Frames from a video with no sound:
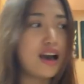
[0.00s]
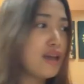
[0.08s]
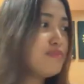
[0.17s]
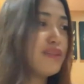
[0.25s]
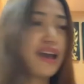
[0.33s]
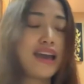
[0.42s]

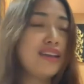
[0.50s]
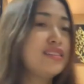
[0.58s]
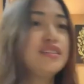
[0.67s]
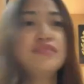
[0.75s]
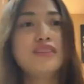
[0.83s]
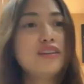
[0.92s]
I'm
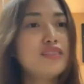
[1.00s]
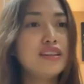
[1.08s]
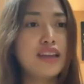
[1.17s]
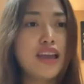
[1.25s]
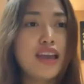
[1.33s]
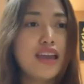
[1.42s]
active every
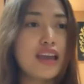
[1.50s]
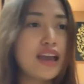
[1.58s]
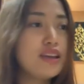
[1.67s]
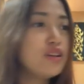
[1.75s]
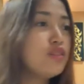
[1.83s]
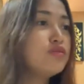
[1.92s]
day.
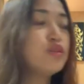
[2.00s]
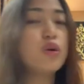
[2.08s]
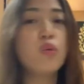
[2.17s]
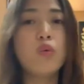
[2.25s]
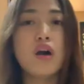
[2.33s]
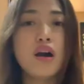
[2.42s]
I go for
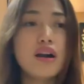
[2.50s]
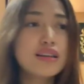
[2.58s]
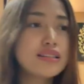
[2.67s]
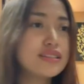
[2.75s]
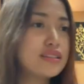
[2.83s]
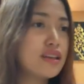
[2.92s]
a walk
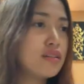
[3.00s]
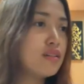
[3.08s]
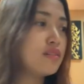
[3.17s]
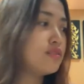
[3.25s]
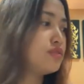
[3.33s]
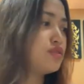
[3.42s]
instead
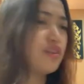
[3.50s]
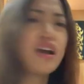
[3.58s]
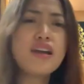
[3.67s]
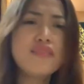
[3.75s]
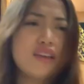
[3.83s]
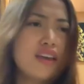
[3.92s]
of
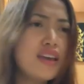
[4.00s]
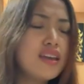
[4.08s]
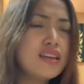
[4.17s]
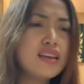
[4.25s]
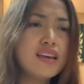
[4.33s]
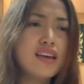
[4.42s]

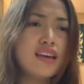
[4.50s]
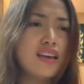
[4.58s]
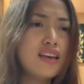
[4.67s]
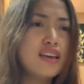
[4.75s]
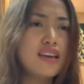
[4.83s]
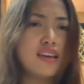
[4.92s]
driving.
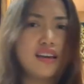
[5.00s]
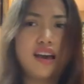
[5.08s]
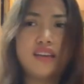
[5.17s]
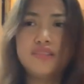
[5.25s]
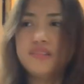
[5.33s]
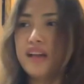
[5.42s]

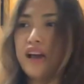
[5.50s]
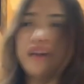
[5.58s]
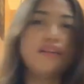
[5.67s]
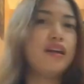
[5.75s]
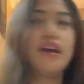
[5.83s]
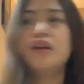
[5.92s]
I,
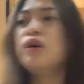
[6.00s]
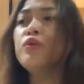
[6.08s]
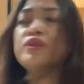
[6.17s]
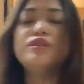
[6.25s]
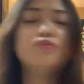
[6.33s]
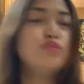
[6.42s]
I, I
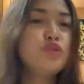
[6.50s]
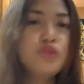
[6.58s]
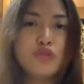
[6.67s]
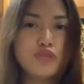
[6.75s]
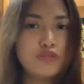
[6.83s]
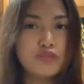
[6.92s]
always
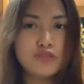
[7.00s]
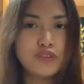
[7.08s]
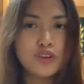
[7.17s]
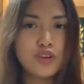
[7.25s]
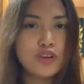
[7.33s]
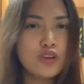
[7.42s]
move,
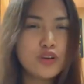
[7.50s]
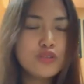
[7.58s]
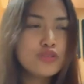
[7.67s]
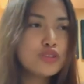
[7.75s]
you know?